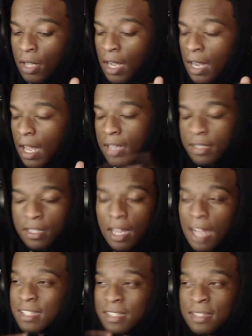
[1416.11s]
I kind of I
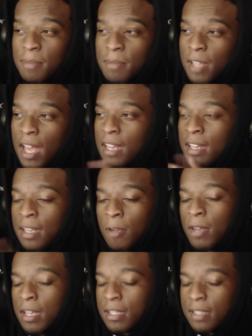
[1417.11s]
just skipped that and it
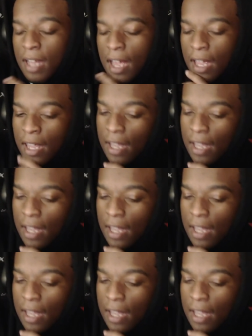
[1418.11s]
went into that.